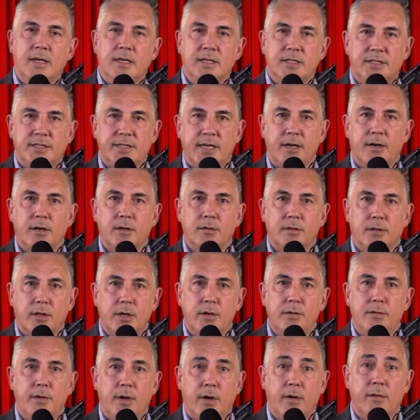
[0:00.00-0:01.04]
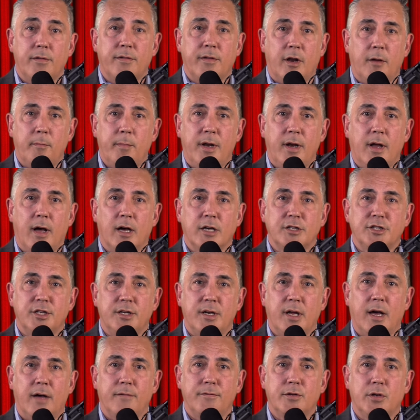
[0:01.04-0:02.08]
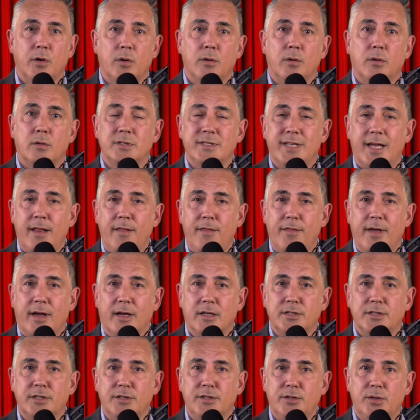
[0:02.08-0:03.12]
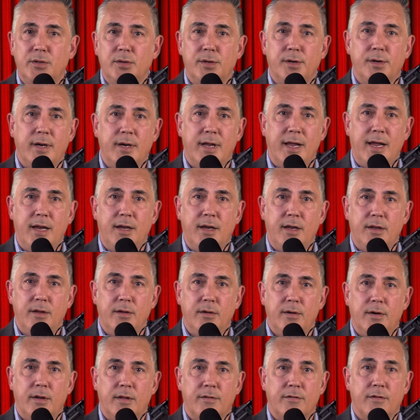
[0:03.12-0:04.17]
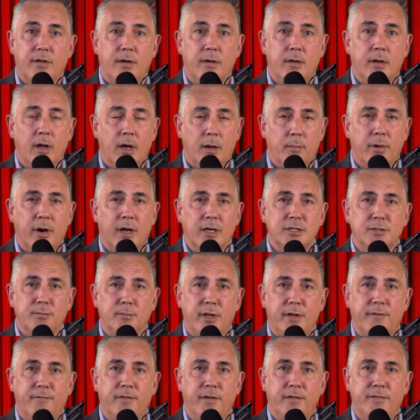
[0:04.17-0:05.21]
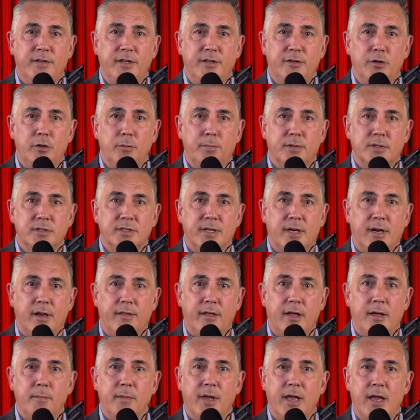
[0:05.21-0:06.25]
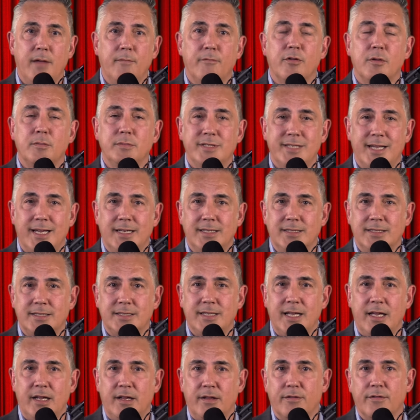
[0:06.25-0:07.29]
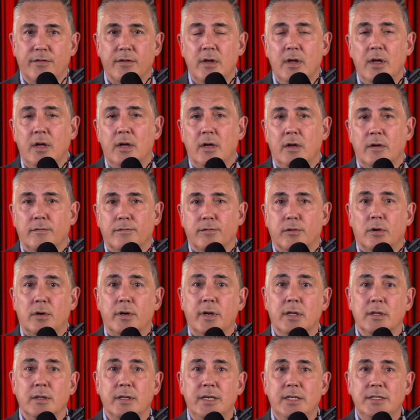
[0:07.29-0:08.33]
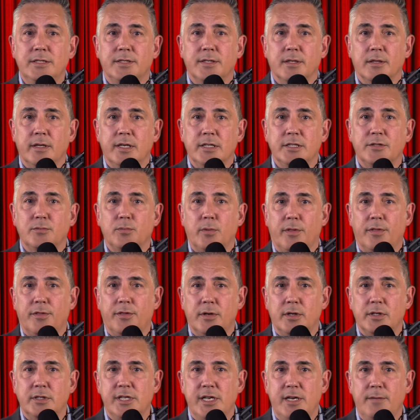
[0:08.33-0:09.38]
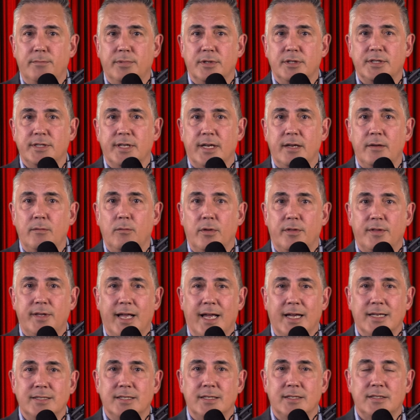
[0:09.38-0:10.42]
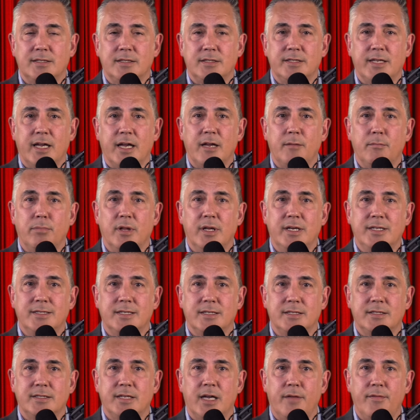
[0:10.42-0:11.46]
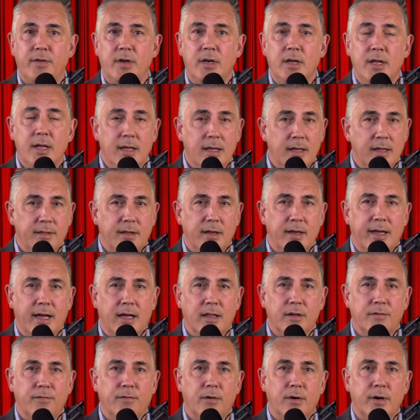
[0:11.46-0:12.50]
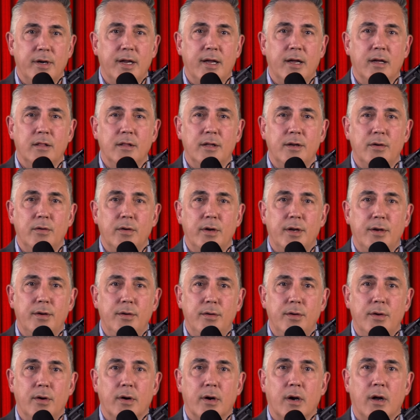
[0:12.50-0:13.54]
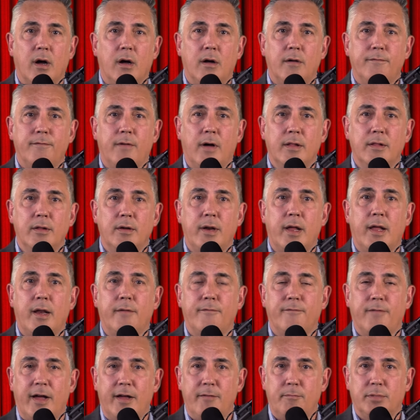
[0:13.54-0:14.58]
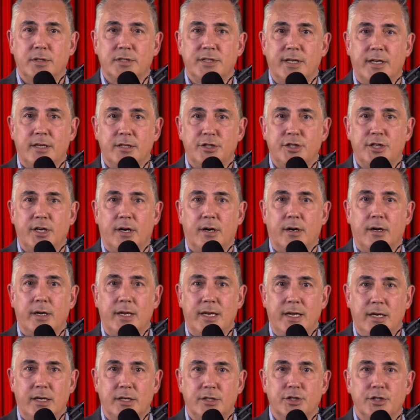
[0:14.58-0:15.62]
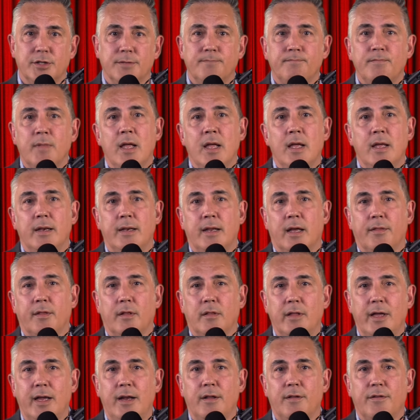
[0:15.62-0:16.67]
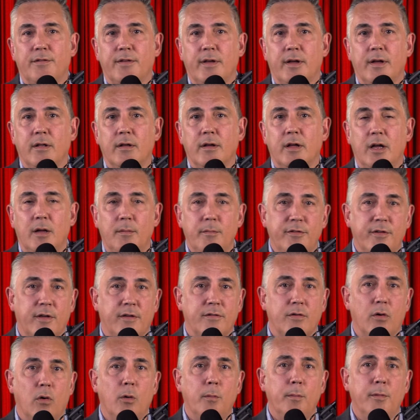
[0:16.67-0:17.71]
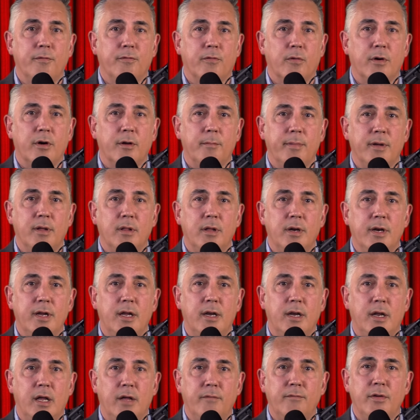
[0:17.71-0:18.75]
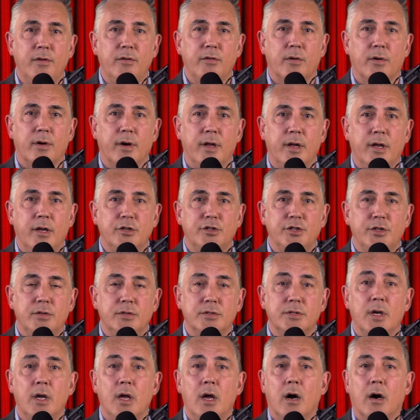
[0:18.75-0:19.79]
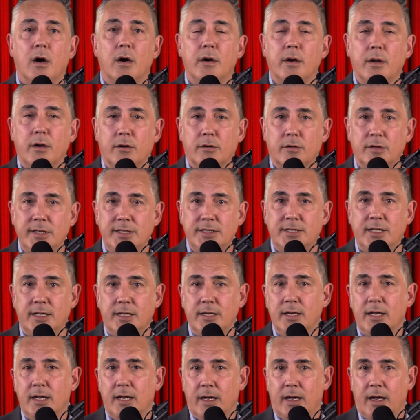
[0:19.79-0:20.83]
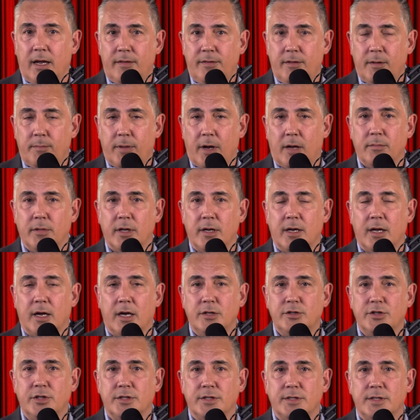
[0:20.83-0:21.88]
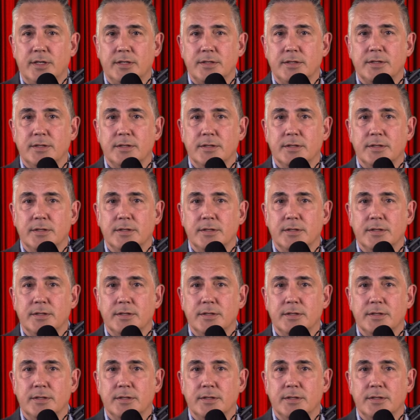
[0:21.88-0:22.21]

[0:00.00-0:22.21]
Settled loan notes that have been auctioned off totaled 10,280 units, and approximately 52% of them came from 10 states. Florida leads the list with 13%, with Texas in second place at 7%, then California, Illinois, and New York all followed at a 5% share each. Now, the latest sale comes as home affordability and inventory issues are increasing in the public consciousness.